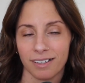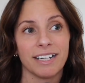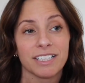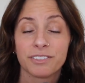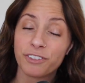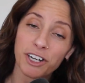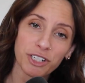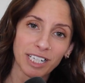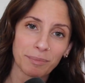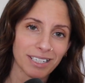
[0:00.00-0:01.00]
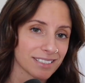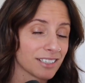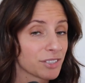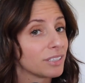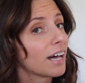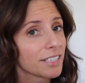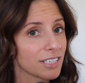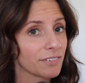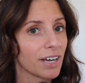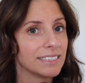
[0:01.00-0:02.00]
It's frustrating because there's a lot of
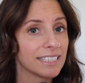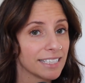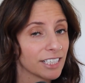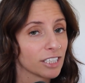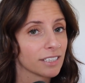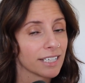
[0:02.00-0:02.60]
stuff I did hear